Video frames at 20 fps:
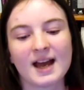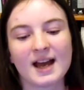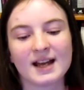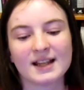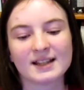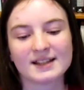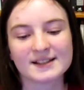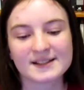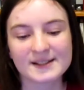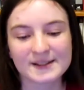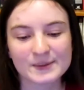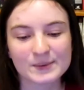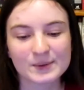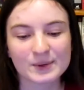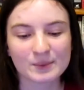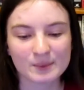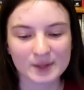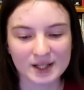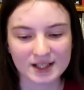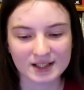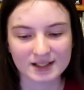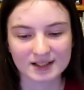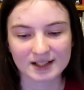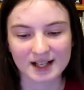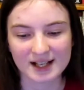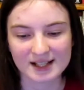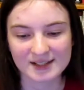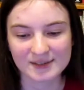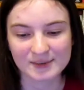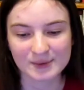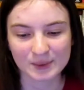This is what we, the class of